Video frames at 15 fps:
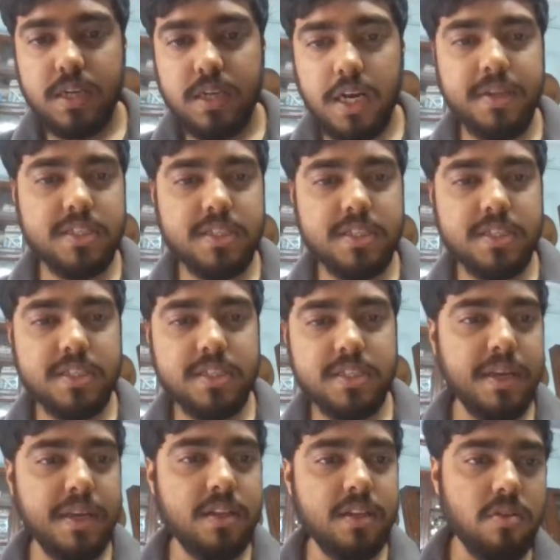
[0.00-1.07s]
just explain the
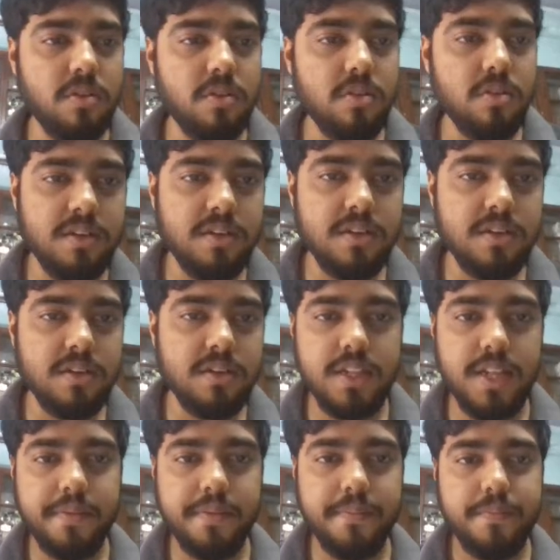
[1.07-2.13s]
whole question till then.
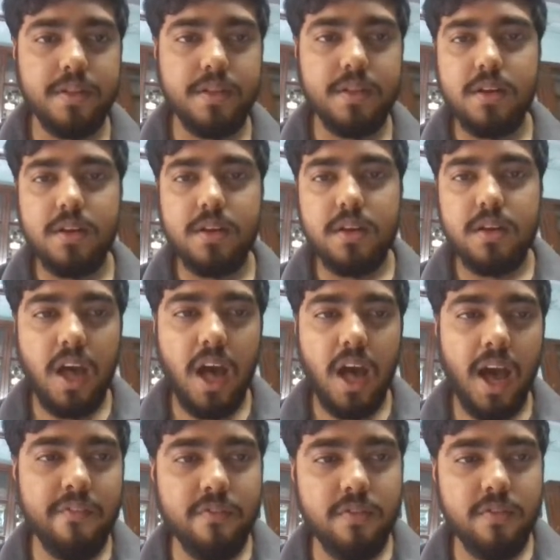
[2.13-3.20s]

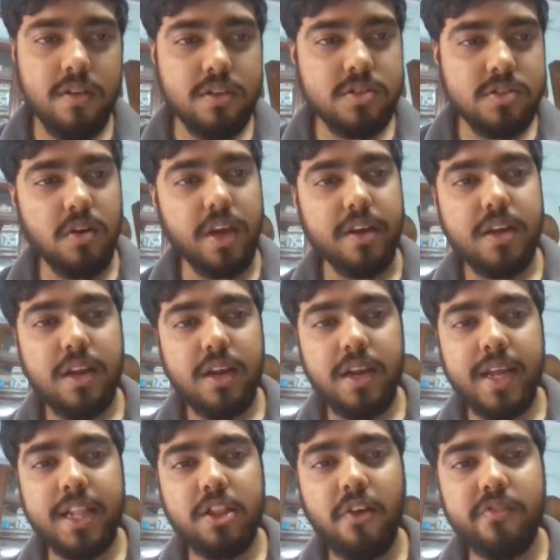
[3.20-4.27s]
Okay,
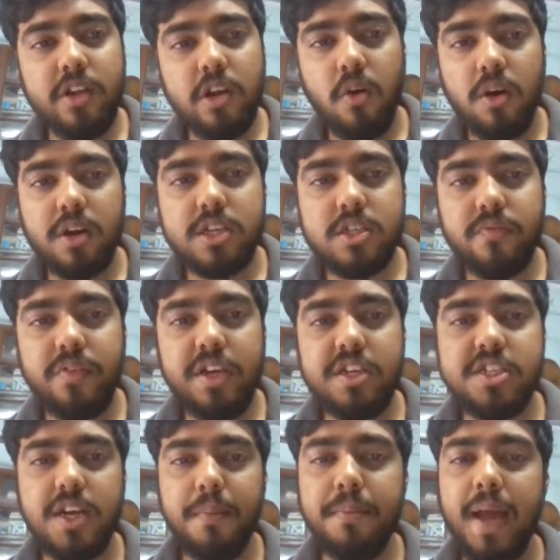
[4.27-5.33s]
length of the longest
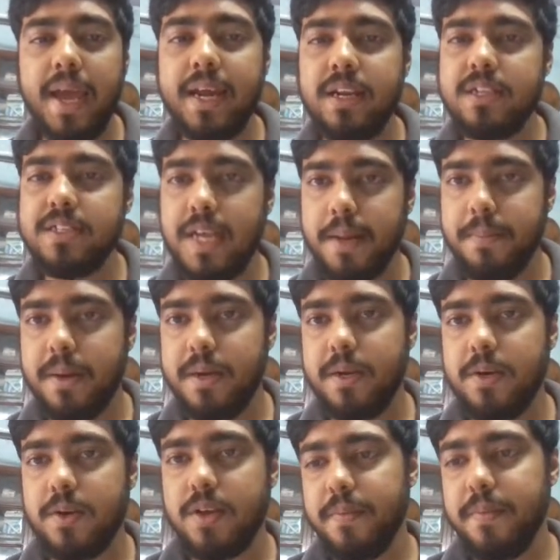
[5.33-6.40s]
V-shaped diagonal segment.
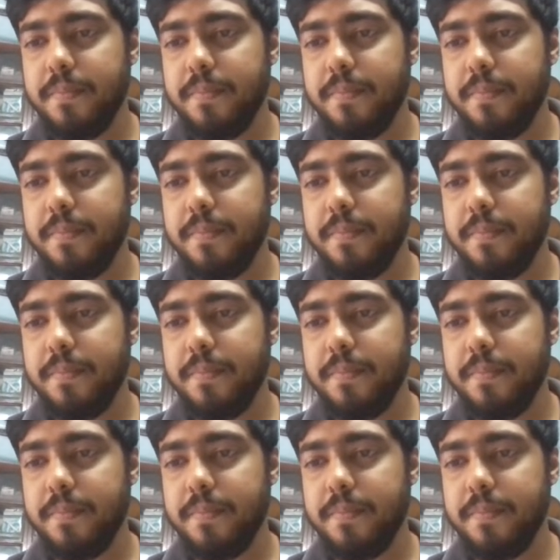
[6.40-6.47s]
Okay,